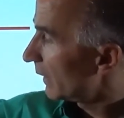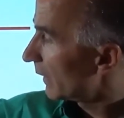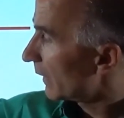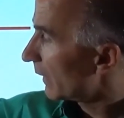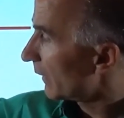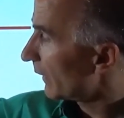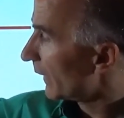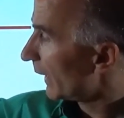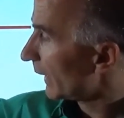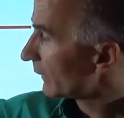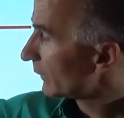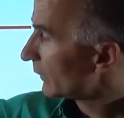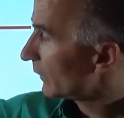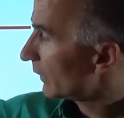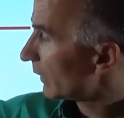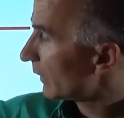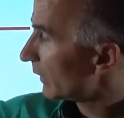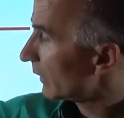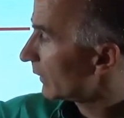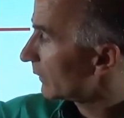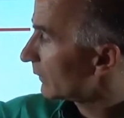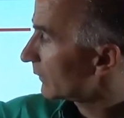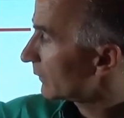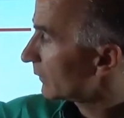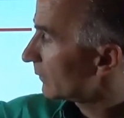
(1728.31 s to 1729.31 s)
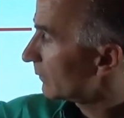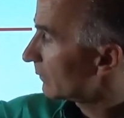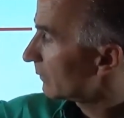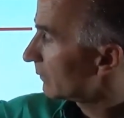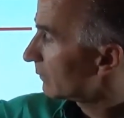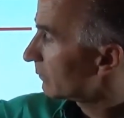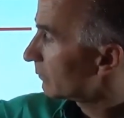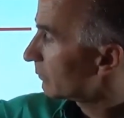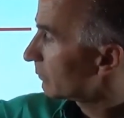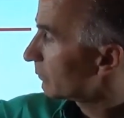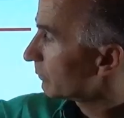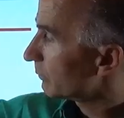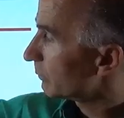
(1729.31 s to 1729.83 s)
that current
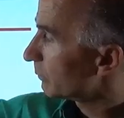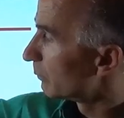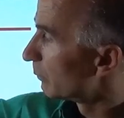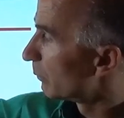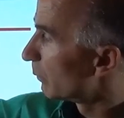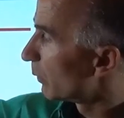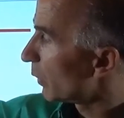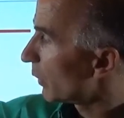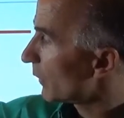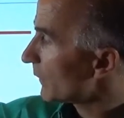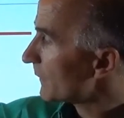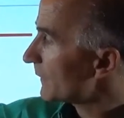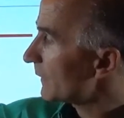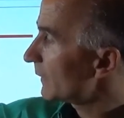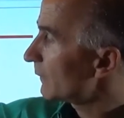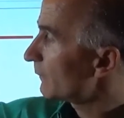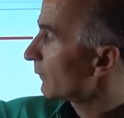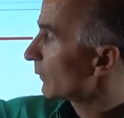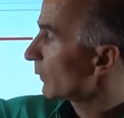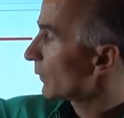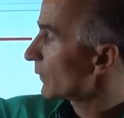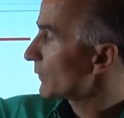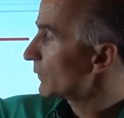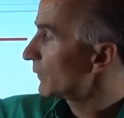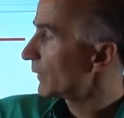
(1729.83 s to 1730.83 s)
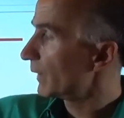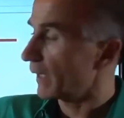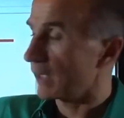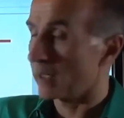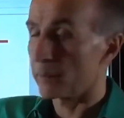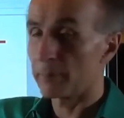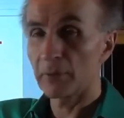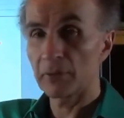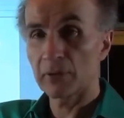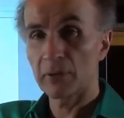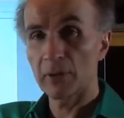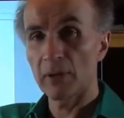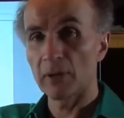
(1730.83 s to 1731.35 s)
mostly flows to the
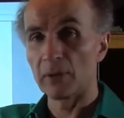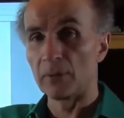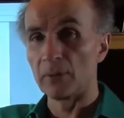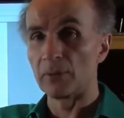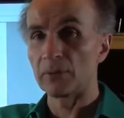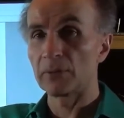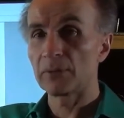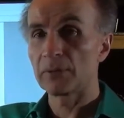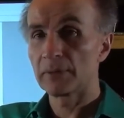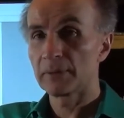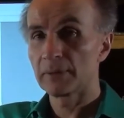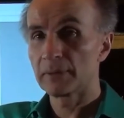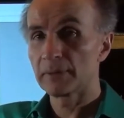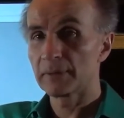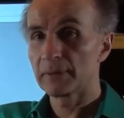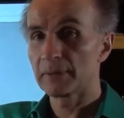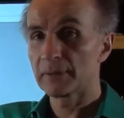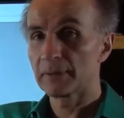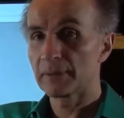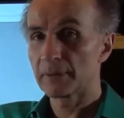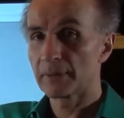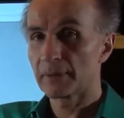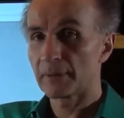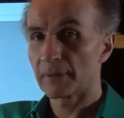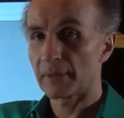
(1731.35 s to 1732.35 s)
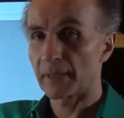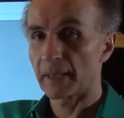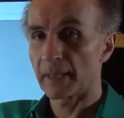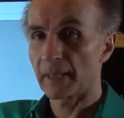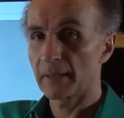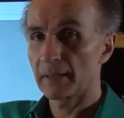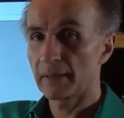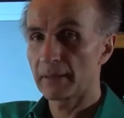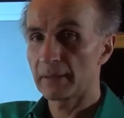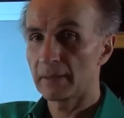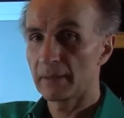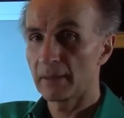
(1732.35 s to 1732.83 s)
output node, right?